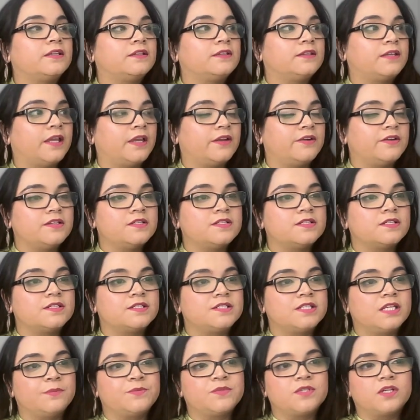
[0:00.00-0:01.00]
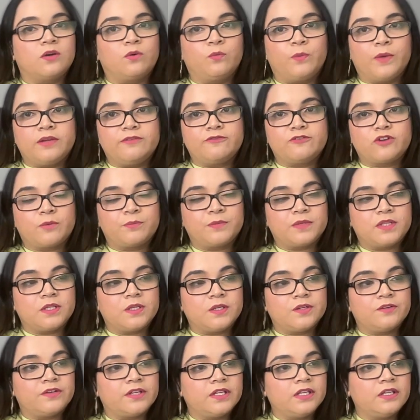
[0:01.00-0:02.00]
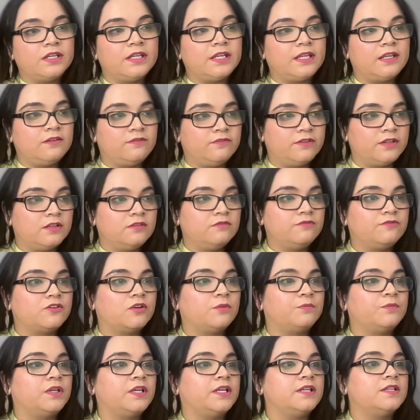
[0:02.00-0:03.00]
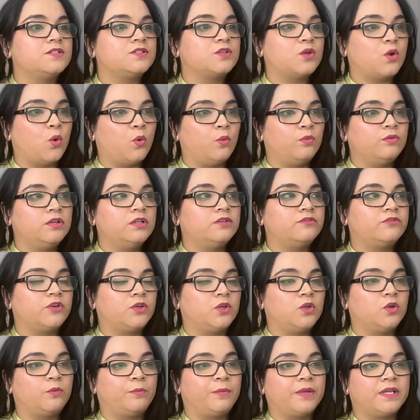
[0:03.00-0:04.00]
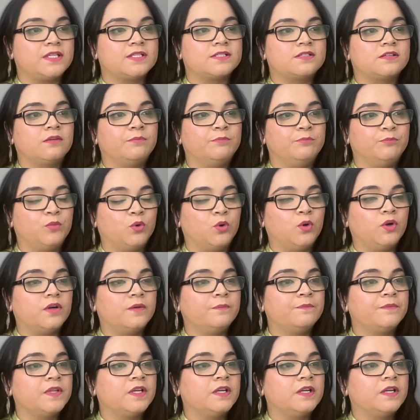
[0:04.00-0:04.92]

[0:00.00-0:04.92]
Keres steps away from theory, even from his own Ruy Lopez book.